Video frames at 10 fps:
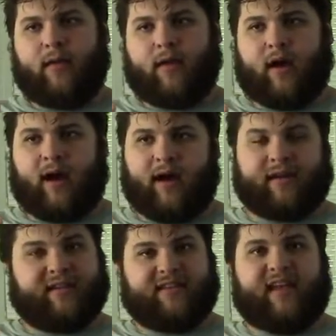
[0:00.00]
uh,
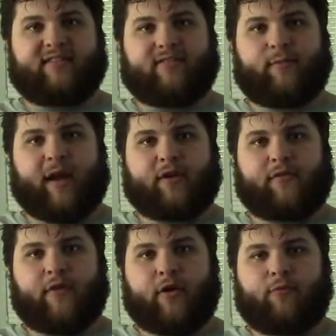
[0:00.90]
condenser
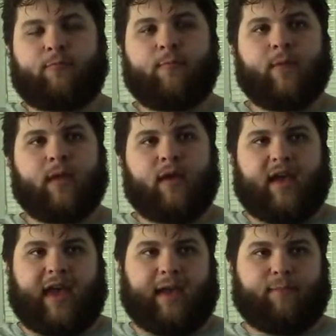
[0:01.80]
microphone,
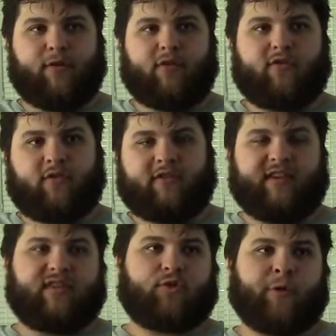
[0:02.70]
a Behringer
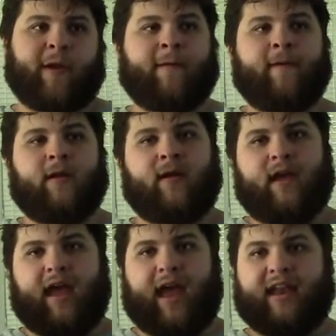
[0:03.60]
C3,
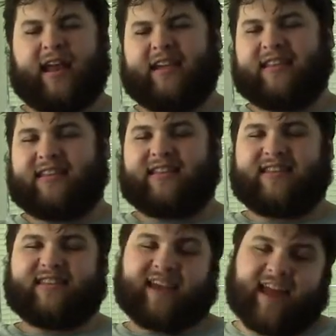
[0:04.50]
and I can
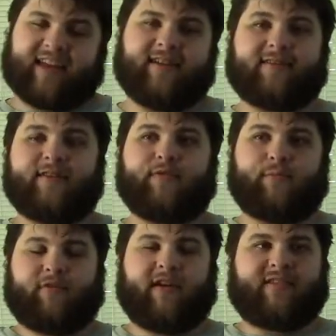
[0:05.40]
technically
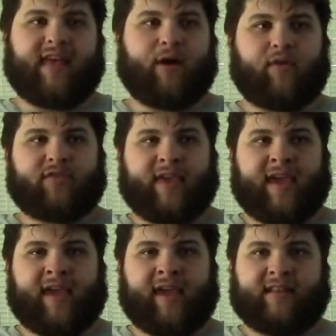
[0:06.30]
replace that with
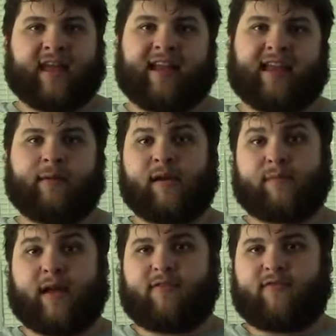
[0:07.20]
a dynamic
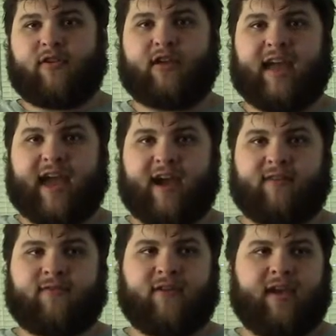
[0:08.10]
microphone I
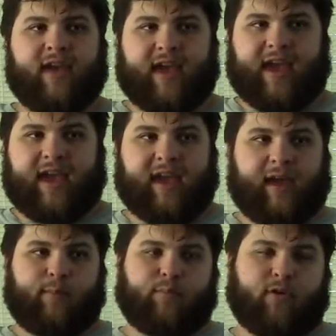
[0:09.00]
have,
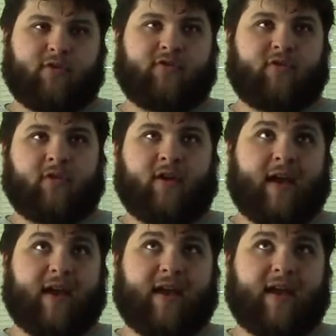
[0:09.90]
a Behringer
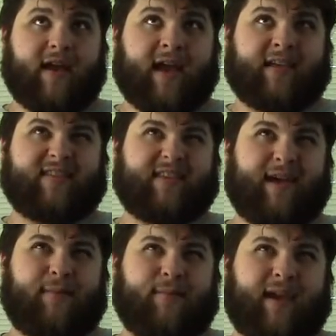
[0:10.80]

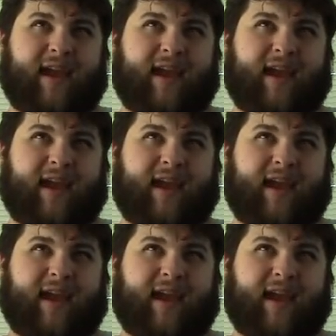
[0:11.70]
XM